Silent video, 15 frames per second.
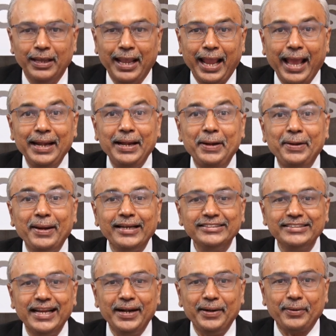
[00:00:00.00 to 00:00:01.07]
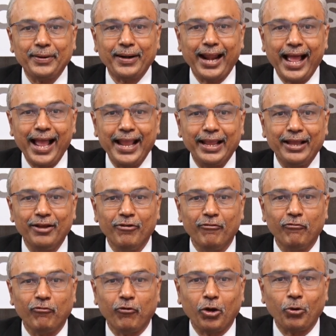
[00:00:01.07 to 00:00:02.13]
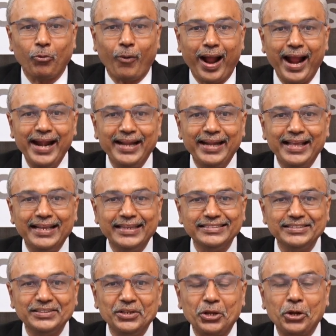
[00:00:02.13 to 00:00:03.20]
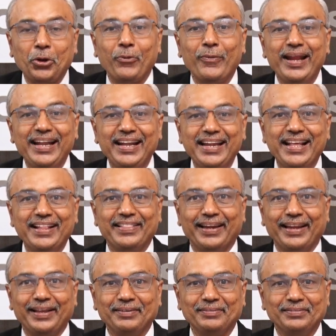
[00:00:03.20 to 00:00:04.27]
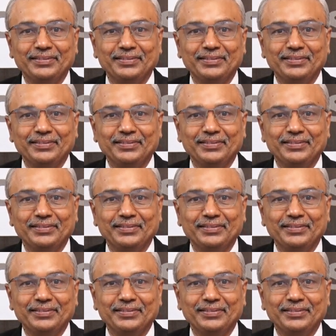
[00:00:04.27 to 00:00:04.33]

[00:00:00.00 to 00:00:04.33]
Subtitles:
An interesting try for white is queen d3.